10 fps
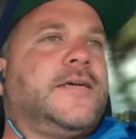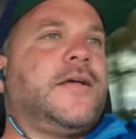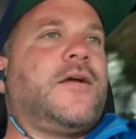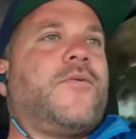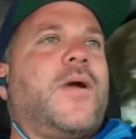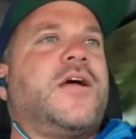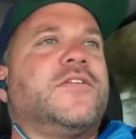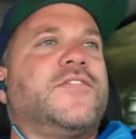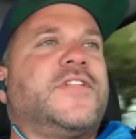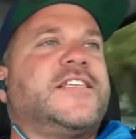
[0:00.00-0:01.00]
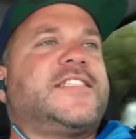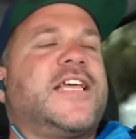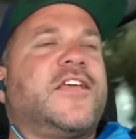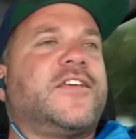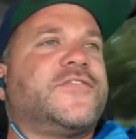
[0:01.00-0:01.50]
Around, if let's
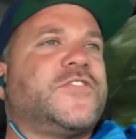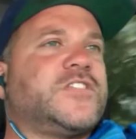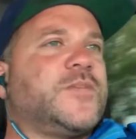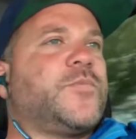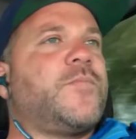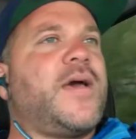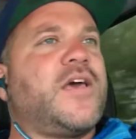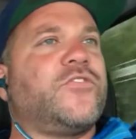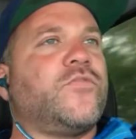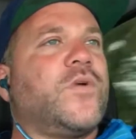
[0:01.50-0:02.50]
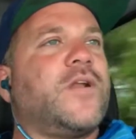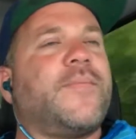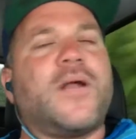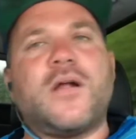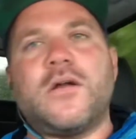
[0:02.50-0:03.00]
say for simple math, you're running
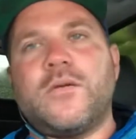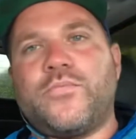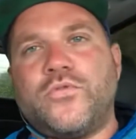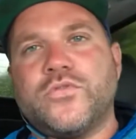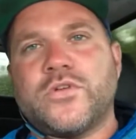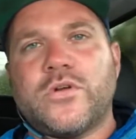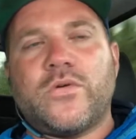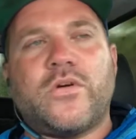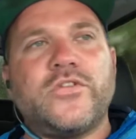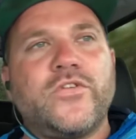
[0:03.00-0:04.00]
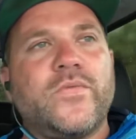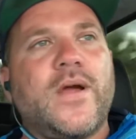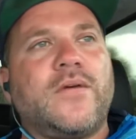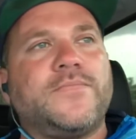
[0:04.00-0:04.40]
about 100 pools on your route.